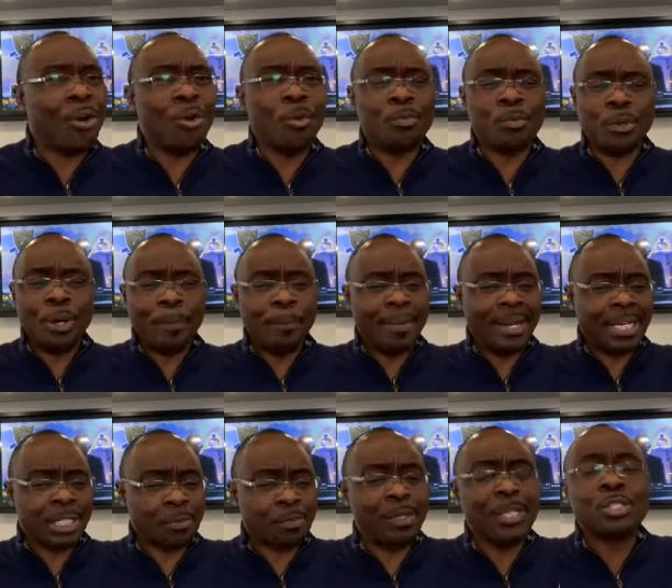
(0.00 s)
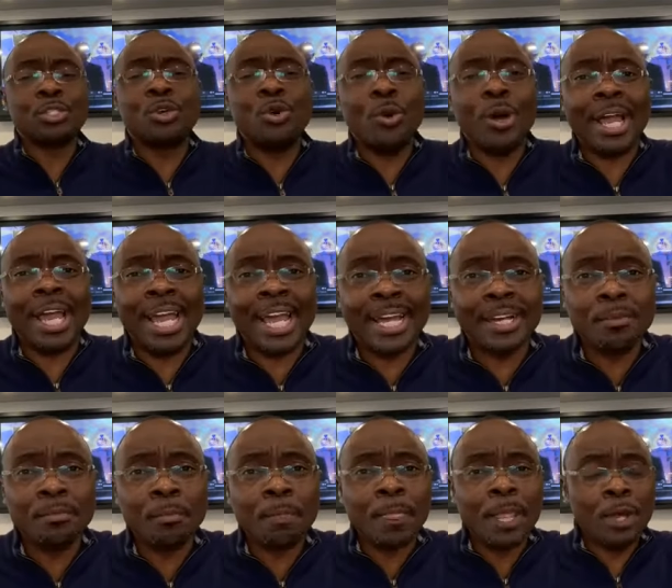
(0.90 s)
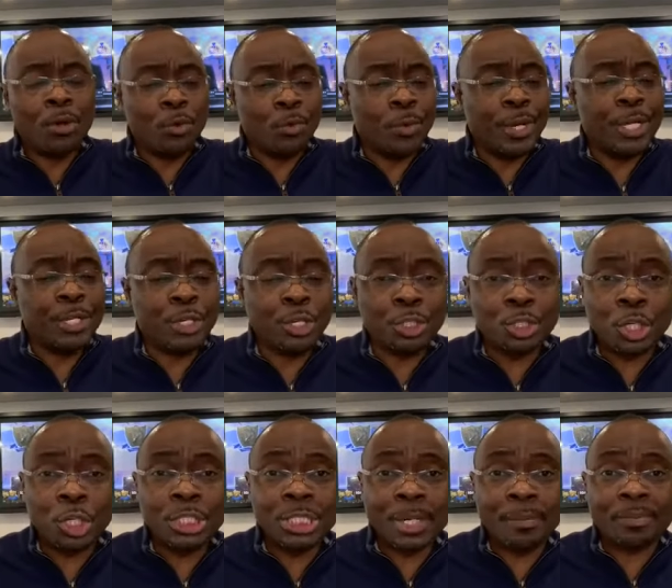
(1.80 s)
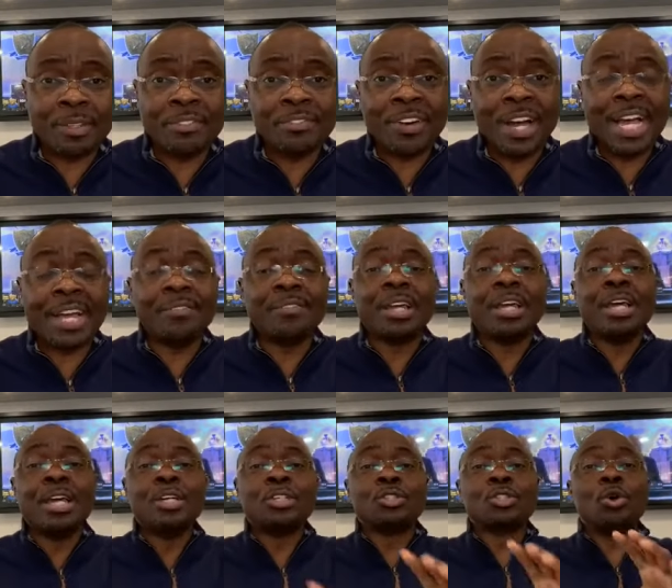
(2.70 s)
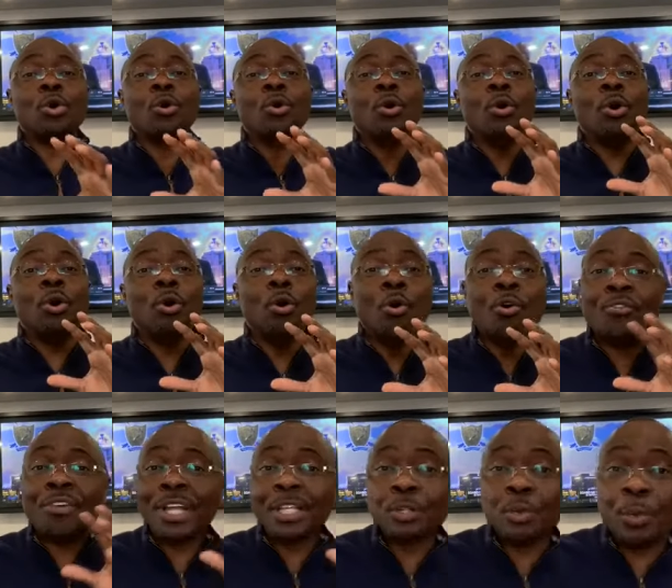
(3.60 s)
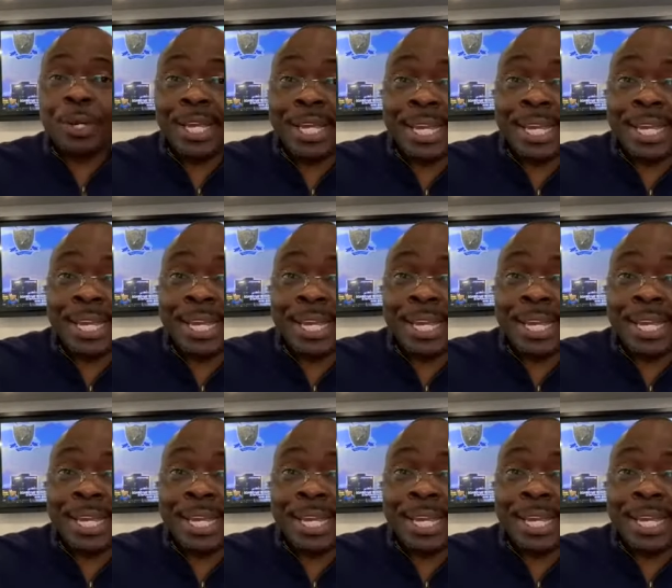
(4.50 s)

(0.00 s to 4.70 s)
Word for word: I hope you are blessed. Please go ahead, read your John chapter 5. So over the